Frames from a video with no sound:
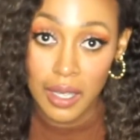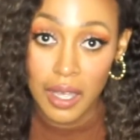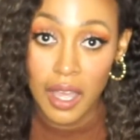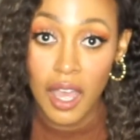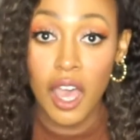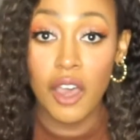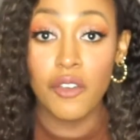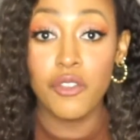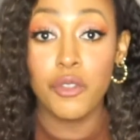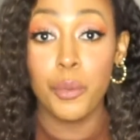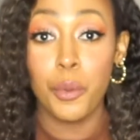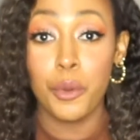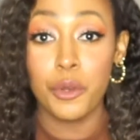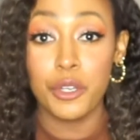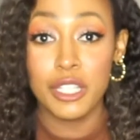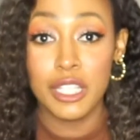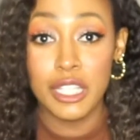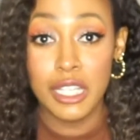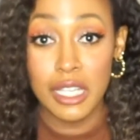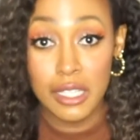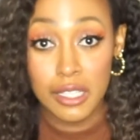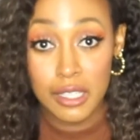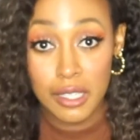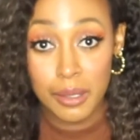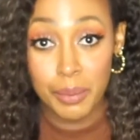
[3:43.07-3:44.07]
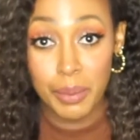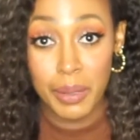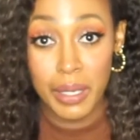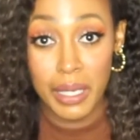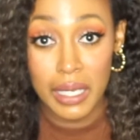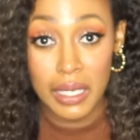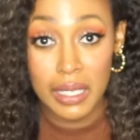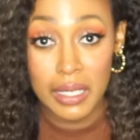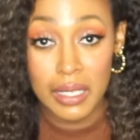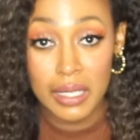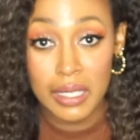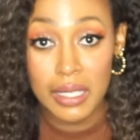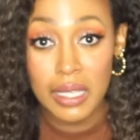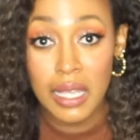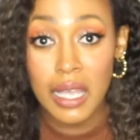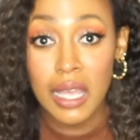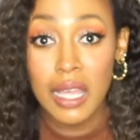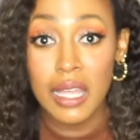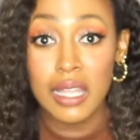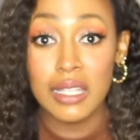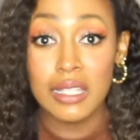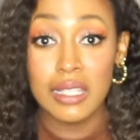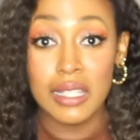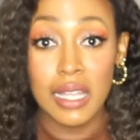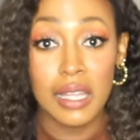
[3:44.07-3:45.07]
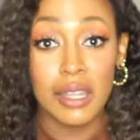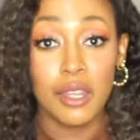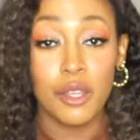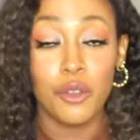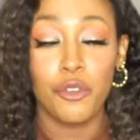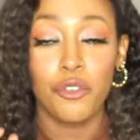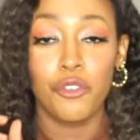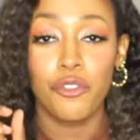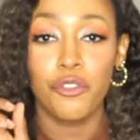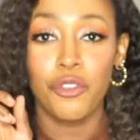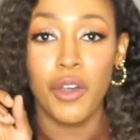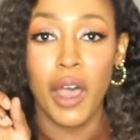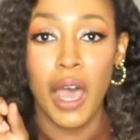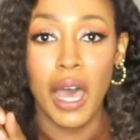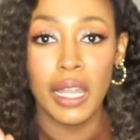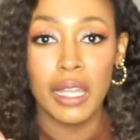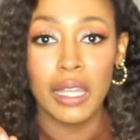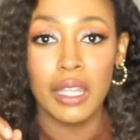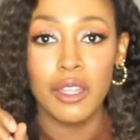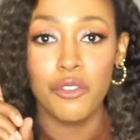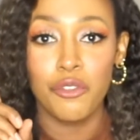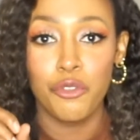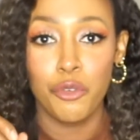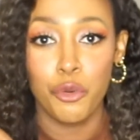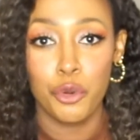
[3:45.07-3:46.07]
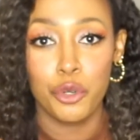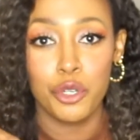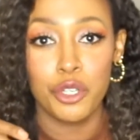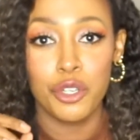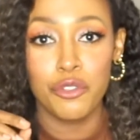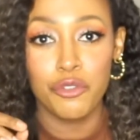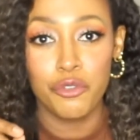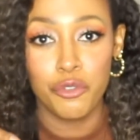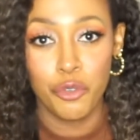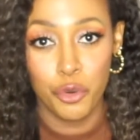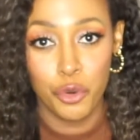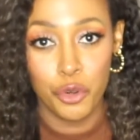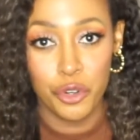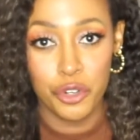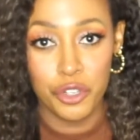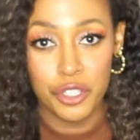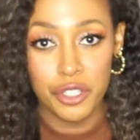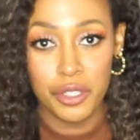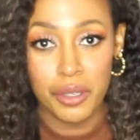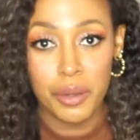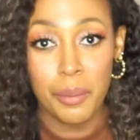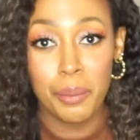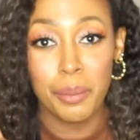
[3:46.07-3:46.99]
of the participants said they're filing for divorce